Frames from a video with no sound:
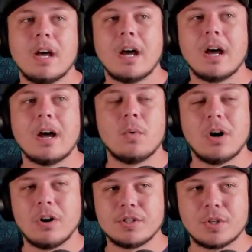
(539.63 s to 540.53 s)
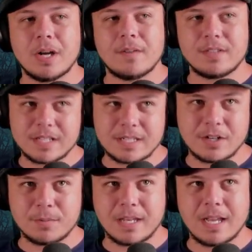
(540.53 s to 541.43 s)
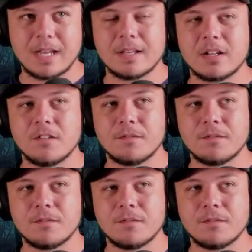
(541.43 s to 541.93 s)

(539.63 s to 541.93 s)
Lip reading: while also having the stealth mechanic of